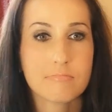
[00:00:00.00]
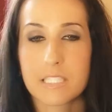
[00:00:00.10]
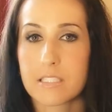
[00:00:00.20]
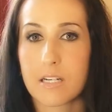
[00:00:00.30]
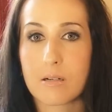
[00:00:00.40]

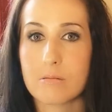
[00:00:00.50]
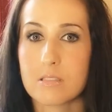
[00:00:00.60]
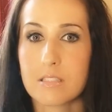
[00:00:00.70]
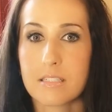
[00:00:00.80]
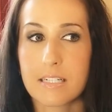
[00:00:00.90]
you know.
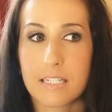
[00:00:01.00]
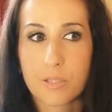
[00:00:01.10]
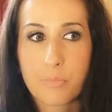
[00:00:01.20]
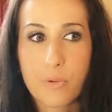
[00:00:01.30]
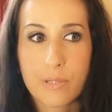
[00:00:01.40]
And
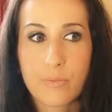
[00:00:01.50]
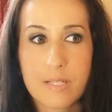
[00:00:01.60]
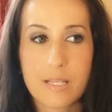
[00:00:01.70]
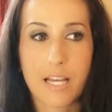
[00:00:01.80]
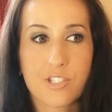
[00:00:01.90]
the point
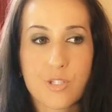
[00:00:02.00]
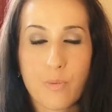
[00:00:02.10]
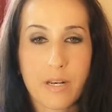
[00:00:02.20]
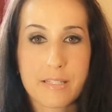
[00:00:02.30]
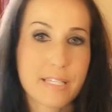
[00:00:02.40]
was, I just
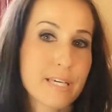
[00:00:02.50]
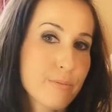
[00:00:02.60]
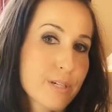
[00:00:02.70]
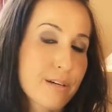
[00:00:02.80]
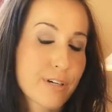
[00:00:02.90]
wanted to eat
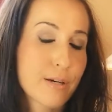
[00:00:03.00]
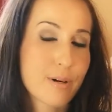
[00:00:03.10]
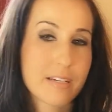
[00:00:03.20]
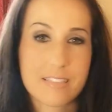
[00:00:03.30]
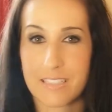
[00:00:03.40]
whatever I
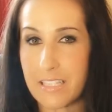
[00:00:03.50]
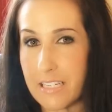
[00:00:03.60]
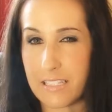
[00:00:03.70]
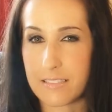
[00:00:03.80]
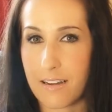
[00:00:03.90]
wanted to
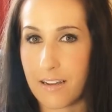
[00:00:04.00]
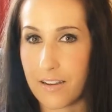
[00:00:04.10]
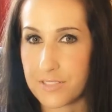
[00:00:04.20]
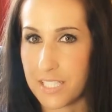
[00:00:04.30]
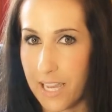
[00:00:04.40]
eat and not
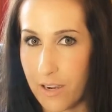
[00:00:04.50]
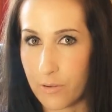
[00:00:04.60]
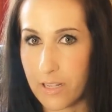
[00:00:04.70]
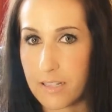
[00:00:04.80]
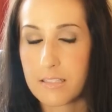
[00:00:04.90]
have to
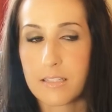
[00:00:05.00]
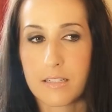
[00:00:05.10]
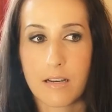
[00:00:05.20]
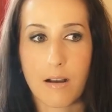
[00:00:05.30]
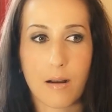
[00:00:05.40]
count
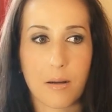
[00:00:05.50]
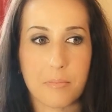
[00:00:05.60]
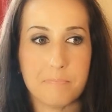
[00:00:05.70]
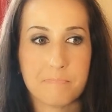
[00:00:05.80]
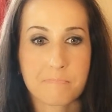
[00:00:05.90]

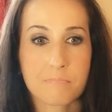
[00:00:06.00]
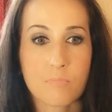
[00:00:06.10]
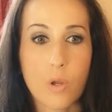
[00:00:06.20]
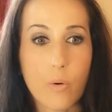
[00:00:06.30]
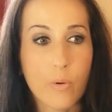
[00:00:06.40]
it.
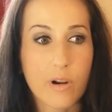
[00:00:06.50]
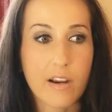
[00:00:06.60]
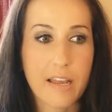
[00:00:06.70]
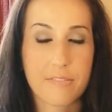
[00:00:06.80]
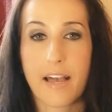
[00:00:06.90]
Or
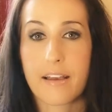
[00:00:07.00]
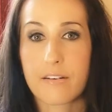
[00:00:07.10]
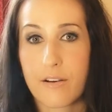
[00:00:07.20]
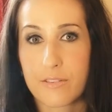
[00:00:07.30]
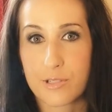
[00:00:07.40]
I've
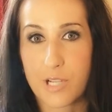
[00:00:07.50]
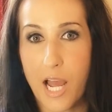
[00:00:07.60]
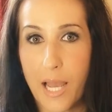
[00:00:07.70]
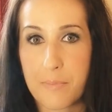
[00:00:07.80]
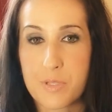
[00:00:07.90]
had other
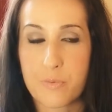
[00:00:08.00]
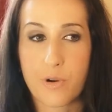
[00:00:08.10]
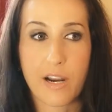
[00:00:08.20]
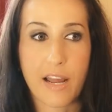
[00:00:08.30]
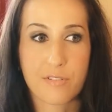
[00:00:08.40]
times
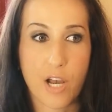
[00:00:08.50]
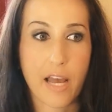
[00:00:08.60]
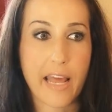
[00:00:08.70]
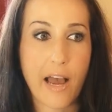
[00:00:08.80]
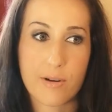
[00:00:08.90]
where I've
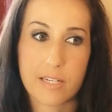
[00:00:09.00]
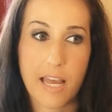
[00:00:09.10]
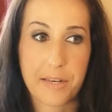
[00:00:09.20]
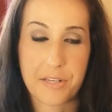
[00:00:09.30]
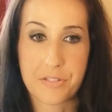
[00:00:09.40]
gone out and
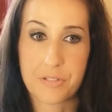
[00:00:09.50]
had